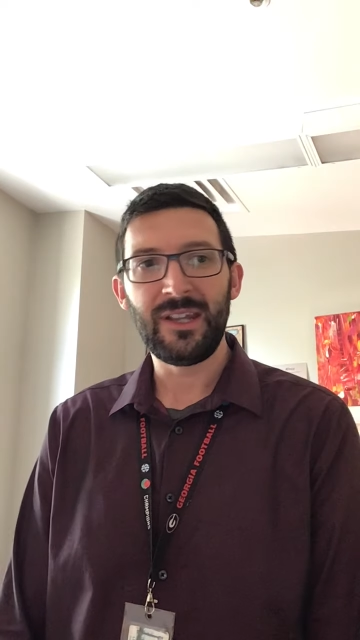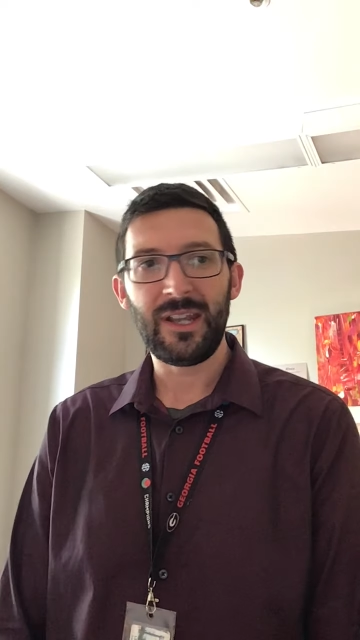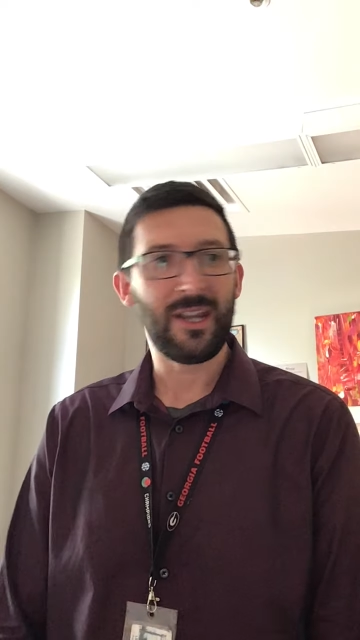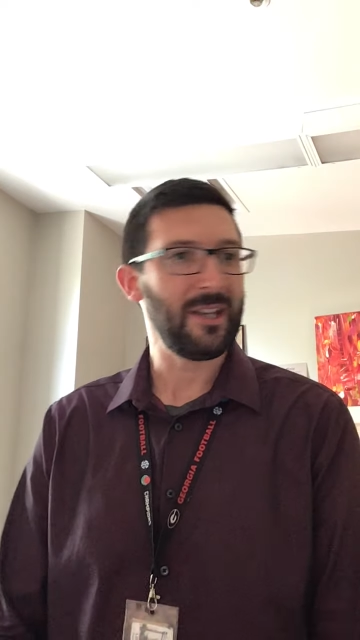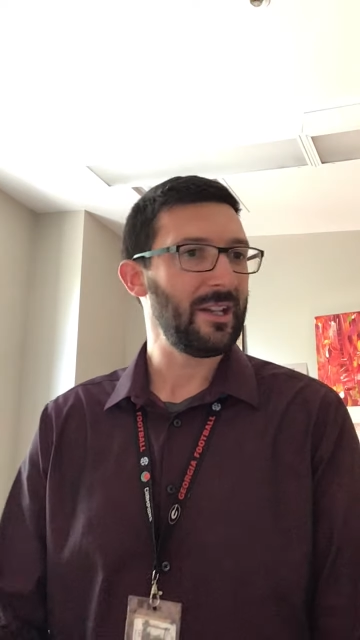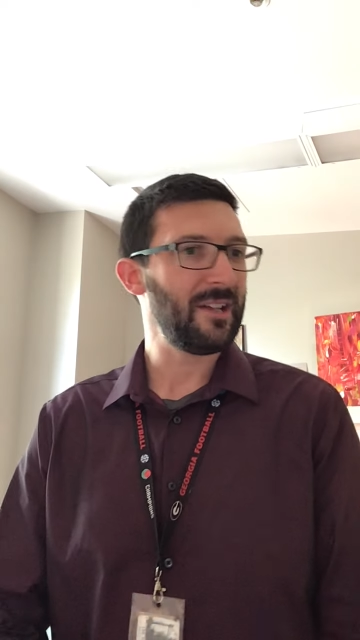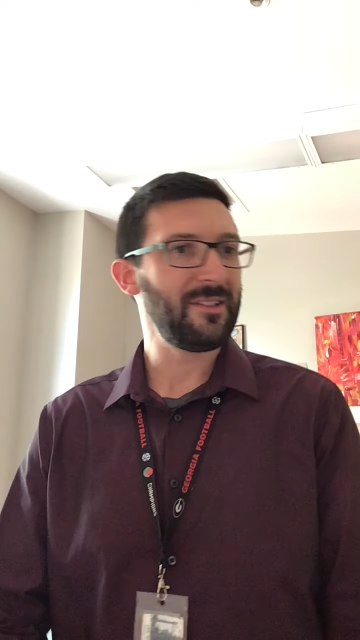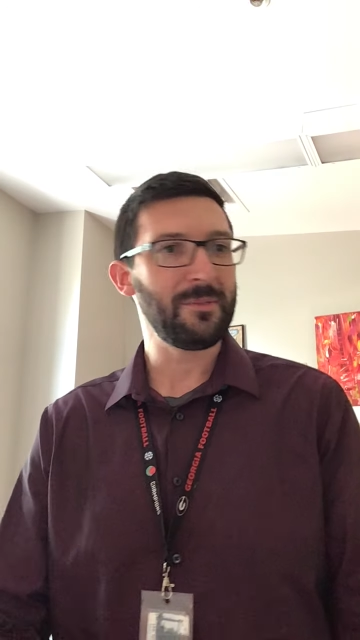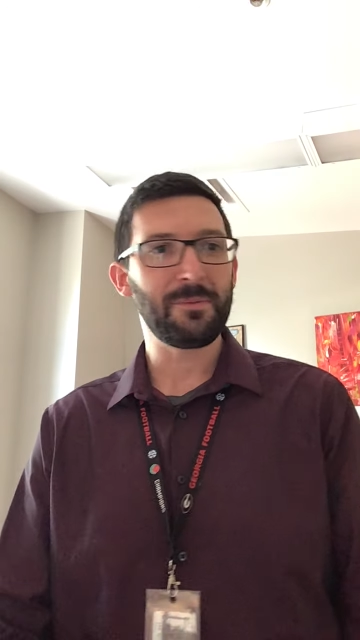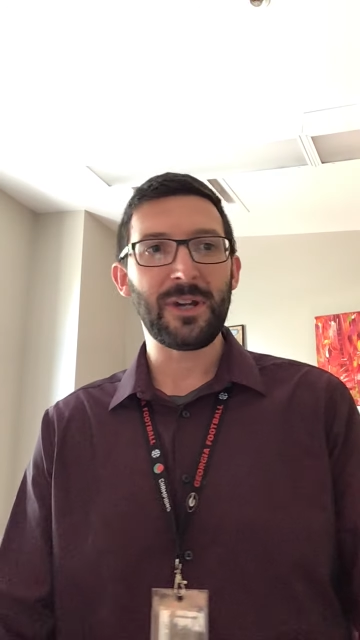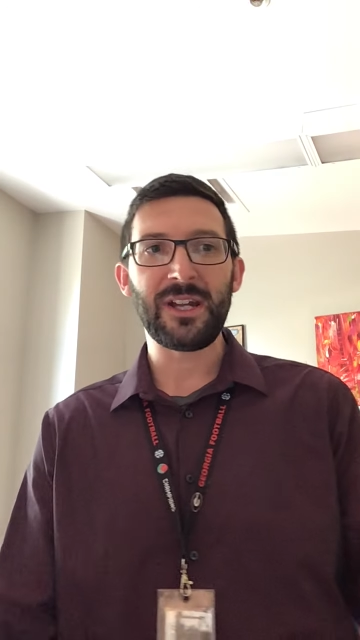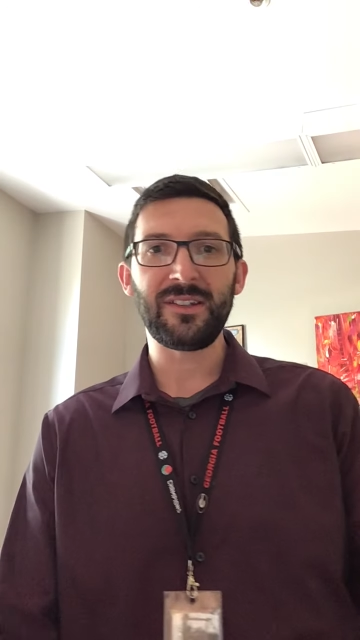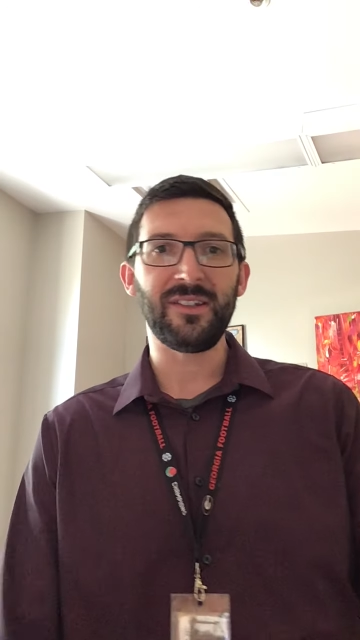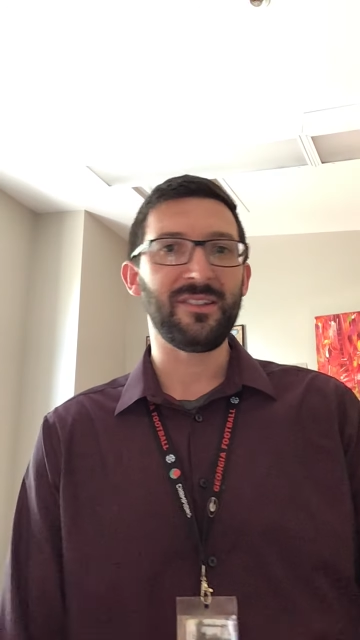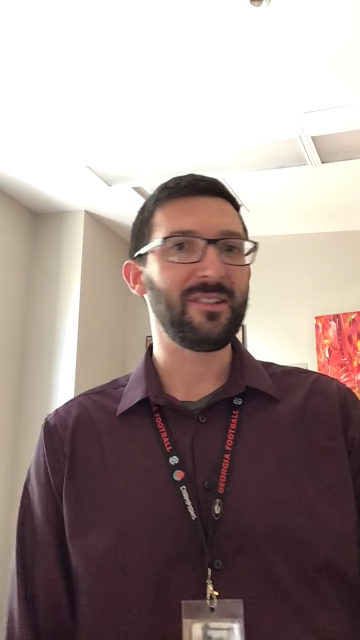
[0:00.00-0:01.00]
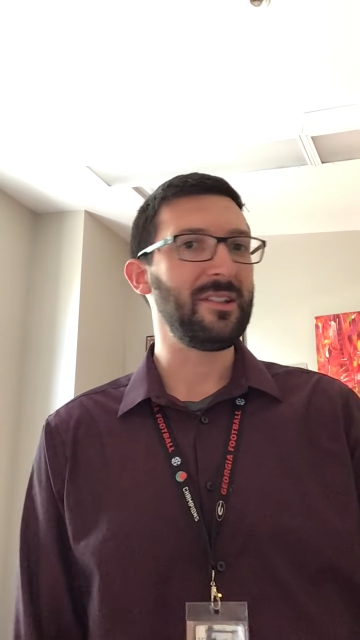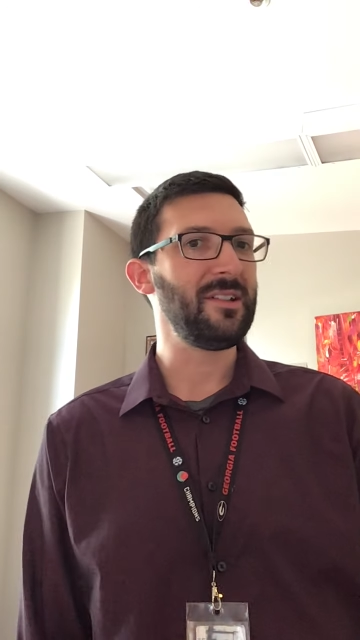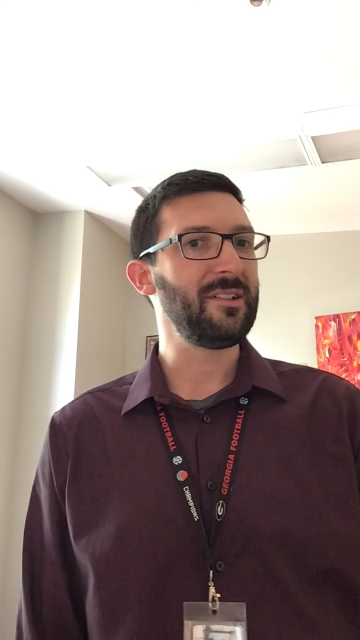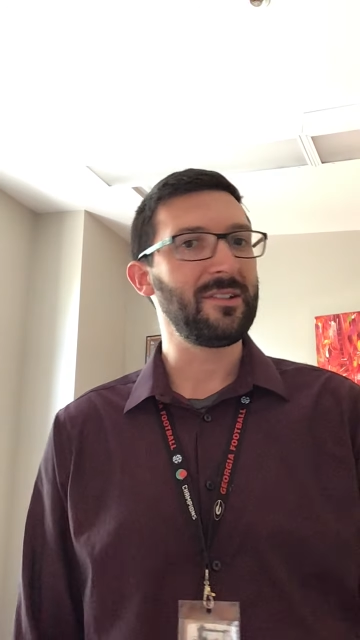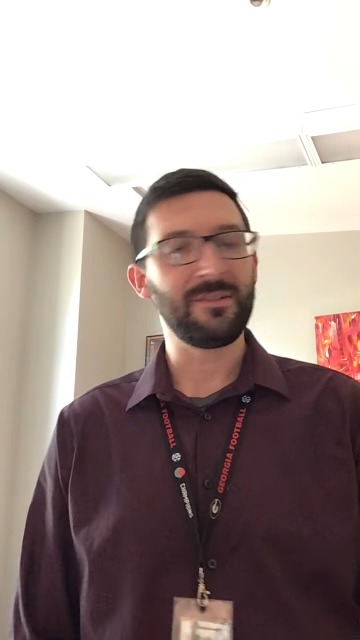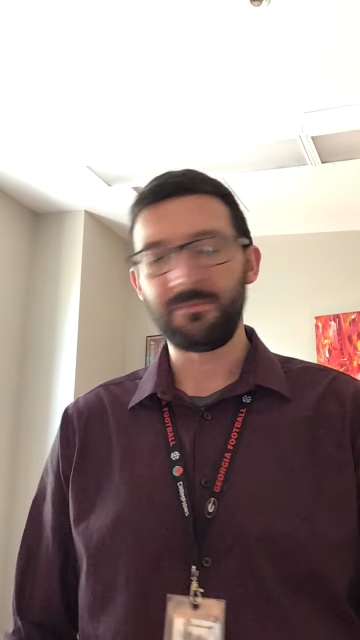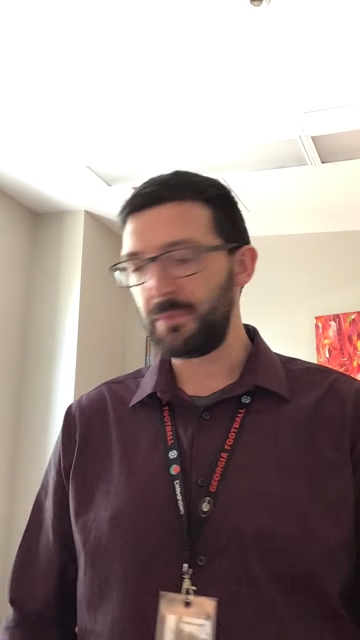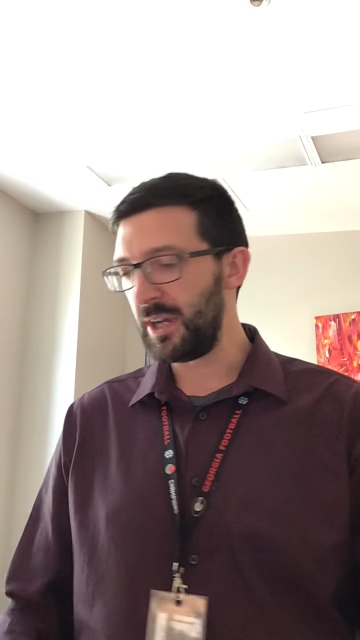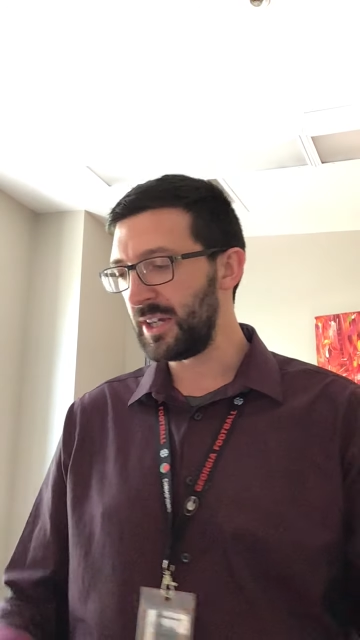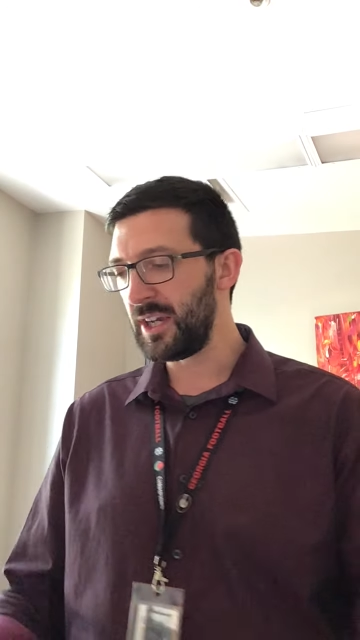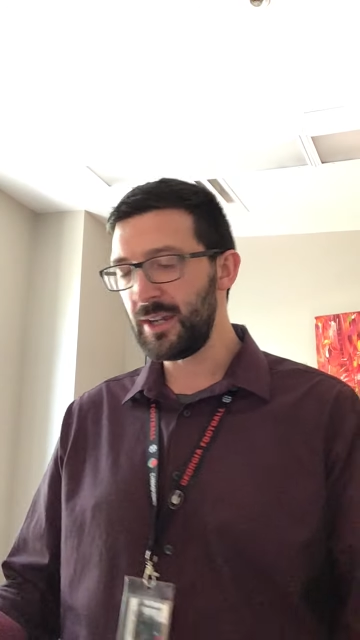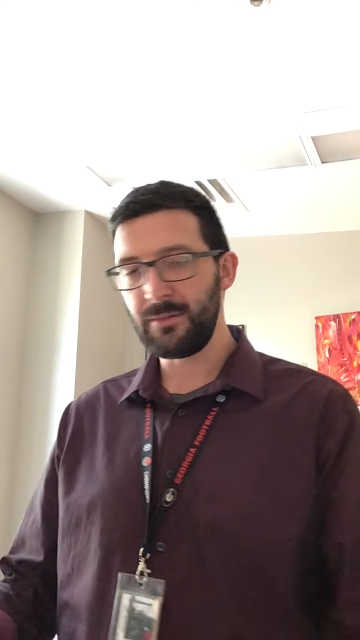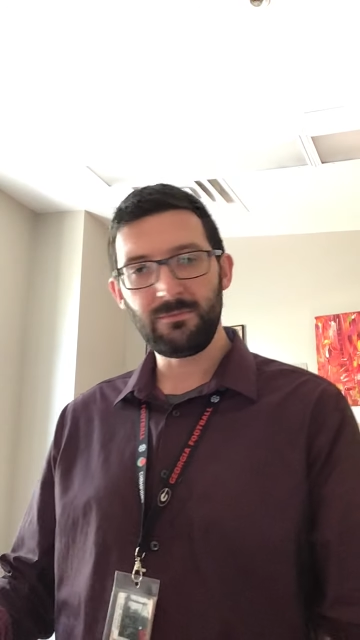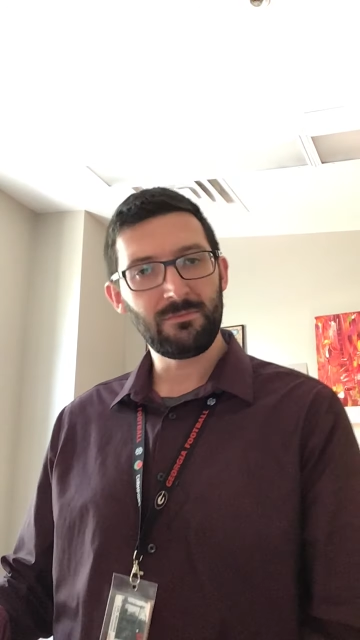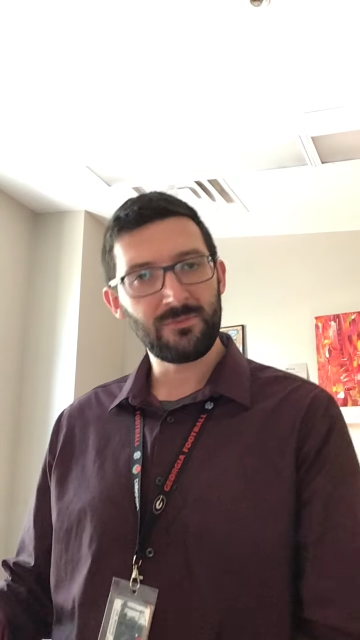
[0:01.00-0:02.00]
And as you practice these,
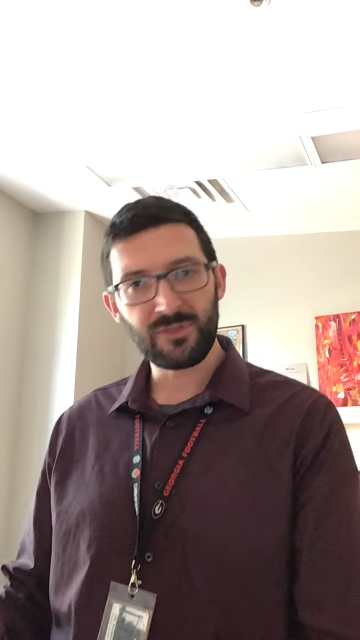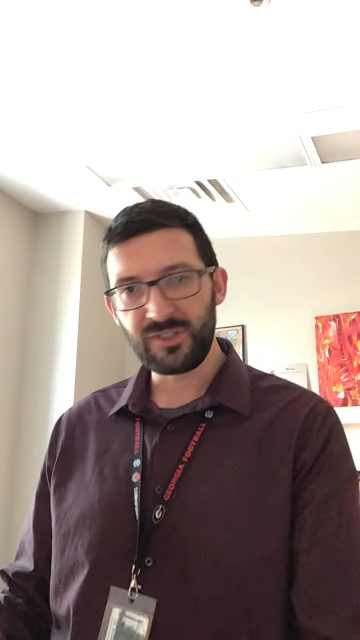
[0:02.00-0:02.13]
again,